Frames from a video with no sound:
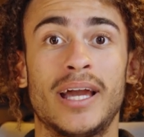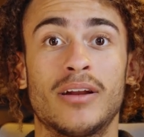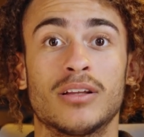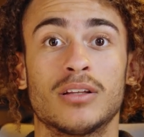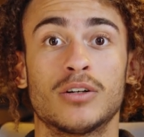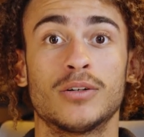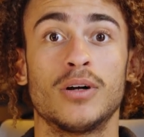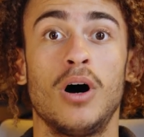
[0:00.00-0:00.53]
how to
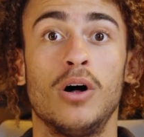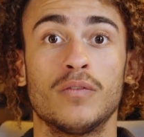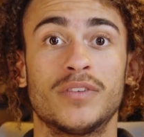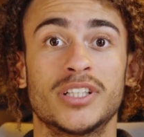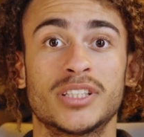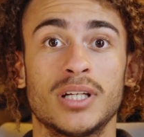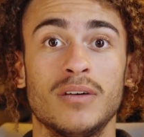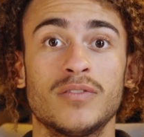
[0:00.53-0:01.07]
learn all of
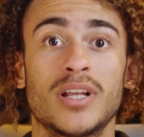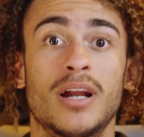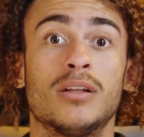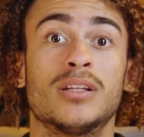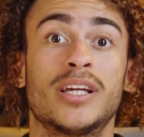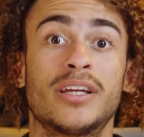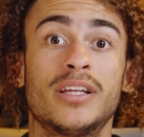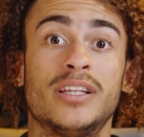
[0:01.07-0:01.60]
this stuff that
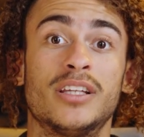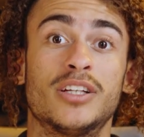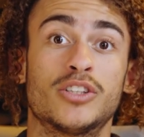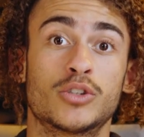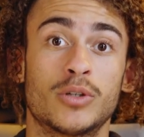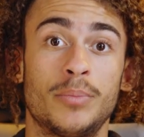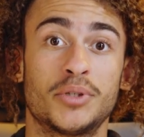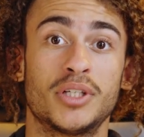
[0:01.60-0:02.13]
I'll link in the
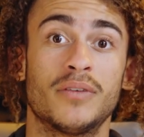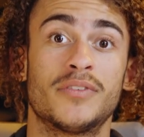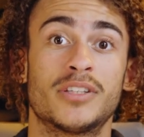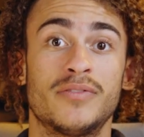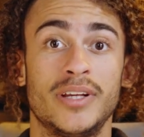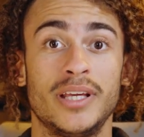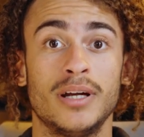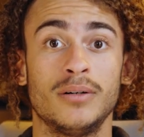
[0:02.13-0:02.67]
description of
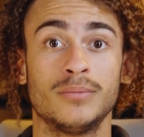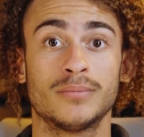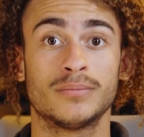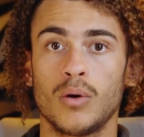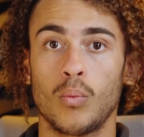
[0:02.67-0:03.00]
this video.